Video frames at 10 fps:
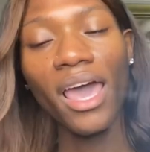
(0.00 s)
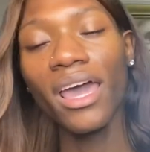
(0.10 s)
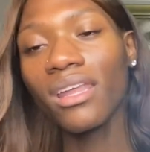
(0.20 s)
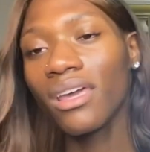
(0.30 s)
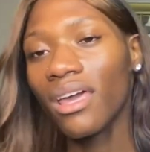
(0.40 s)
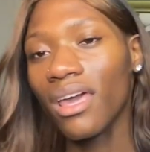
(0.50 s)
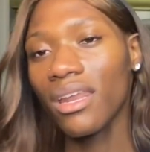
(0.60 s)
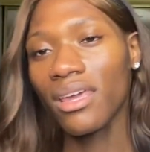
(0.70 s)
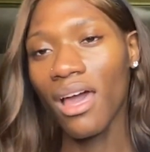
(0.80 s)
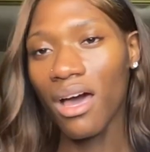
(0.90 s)
And
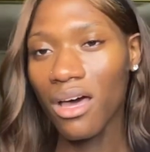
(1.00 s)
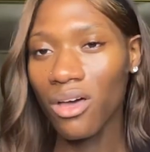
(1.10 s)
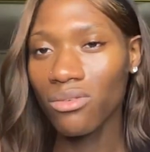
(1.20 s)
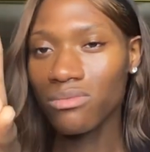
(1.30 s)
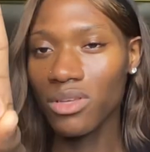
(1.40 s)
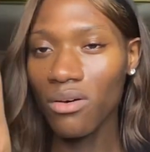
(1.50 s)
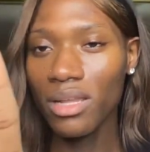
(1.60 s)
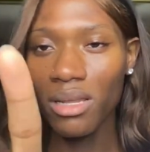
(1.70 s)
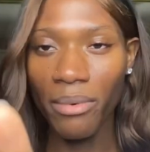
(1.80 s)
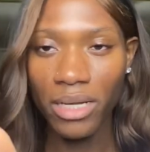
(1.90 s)
again, y'all, don't
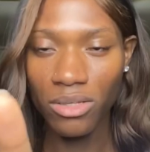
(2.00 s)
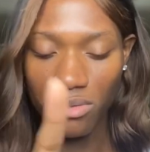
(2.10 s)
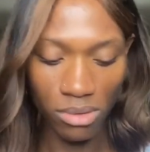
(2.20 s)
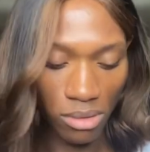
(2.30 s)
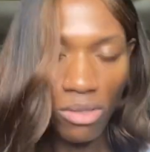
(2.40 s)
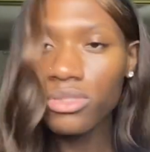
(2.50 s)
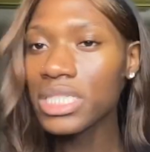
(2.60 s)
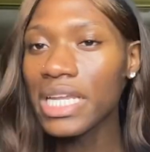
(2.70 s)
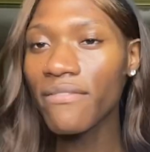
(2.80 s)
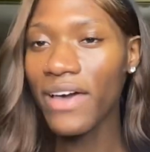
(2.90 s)
let nobody use
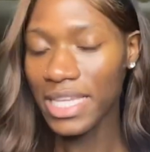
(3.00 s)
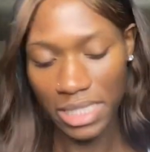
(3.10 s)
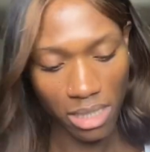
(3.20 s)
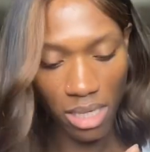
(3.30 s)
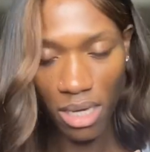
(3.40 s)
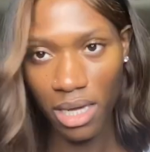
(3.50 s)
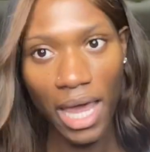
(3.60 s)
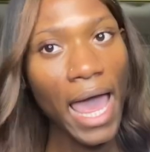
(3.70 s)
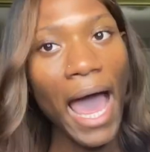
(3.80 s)
lotion, Vaseline.